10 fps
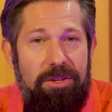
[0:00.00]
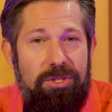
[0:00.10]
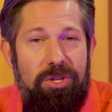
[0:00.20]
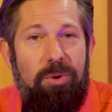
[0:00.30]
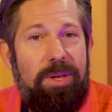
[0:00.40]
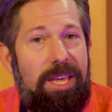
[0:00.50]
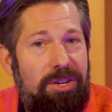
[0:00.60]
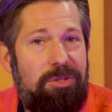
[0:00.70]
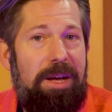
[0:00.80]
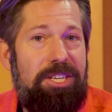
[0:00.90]
So
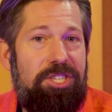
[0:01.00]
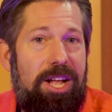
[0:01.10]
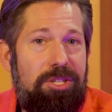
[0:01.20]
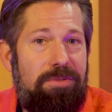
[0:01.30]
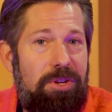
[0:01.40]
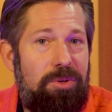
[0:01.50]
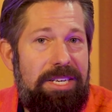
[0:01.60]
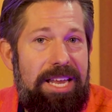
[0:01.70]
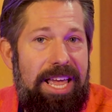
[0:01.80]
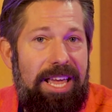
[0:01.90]
here's my challenge for you
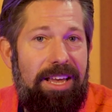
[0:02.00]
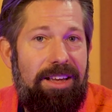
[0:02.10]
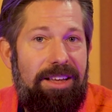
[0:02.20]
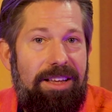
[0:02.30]
today.